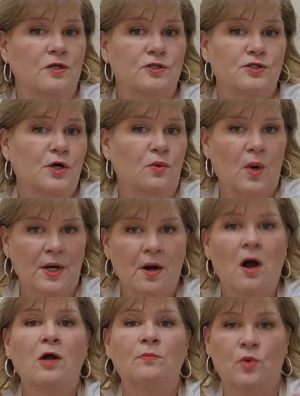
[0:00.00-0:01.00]
So what
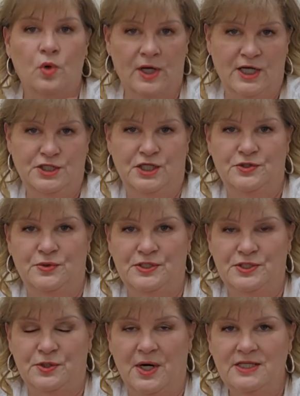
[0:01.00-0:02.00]
are mortgage
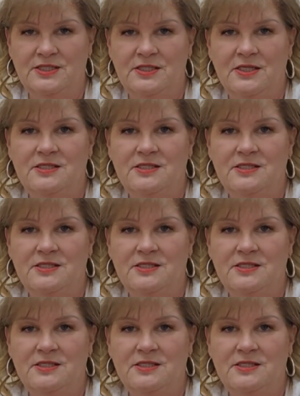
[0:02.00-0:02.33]
interest rates?